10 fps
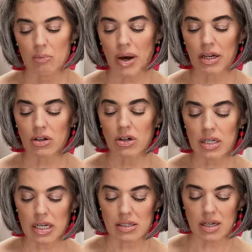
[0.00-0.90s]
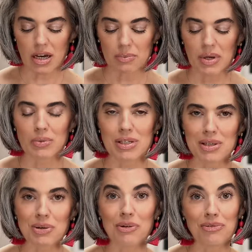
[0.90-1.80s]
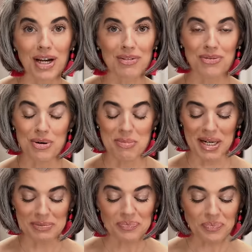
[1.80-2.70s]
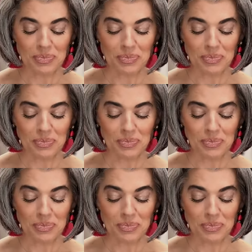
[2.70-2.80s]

But goodness, um, I was a little afraid for a minute.